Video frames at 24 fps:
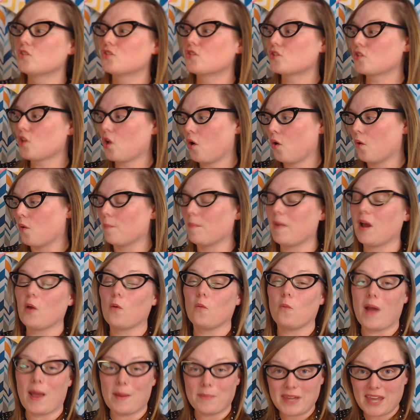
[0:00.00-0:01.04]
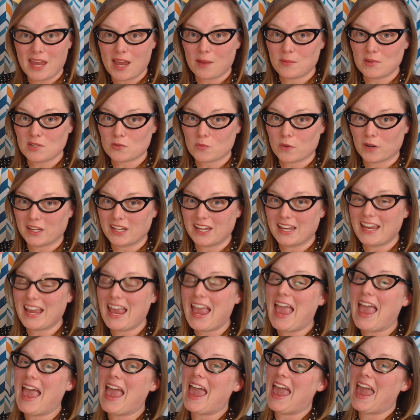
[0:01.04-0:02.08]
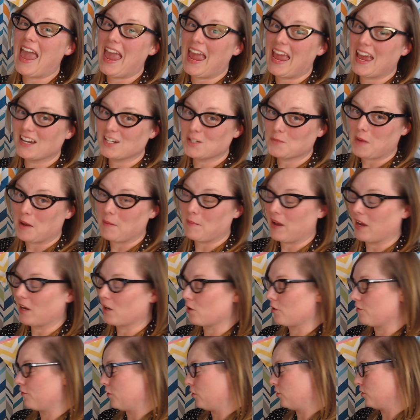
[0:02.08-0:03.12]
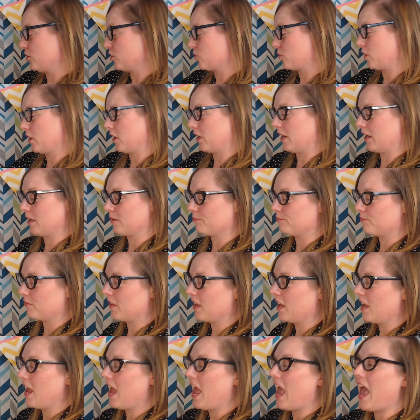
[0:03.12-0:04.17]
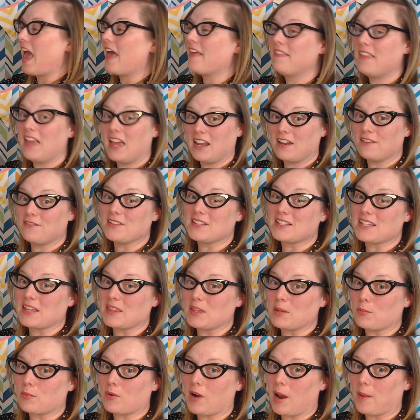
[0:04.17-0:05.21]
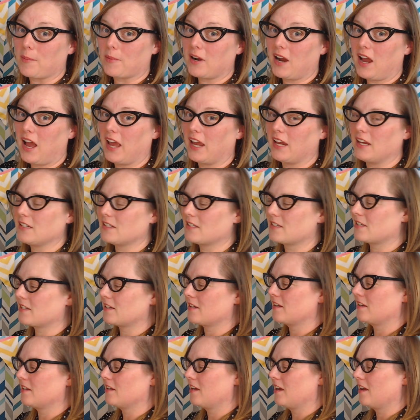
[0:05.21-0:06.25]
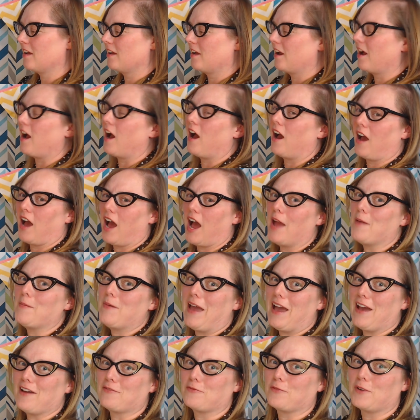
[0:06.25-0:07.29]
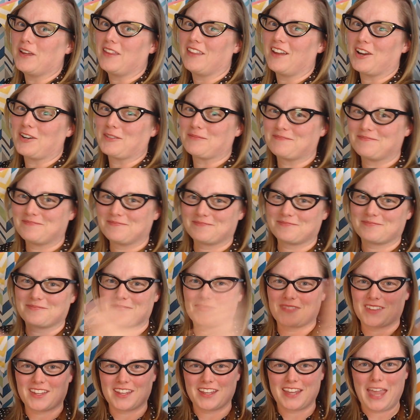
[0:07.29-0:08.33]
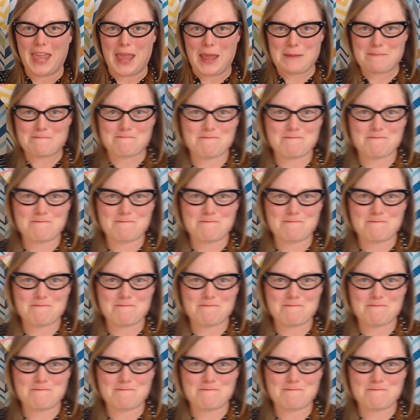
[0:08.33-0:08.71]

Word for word: So my webcam is working and my microphone is working. And then if it's at the proper height, I'm halfway there. Okay.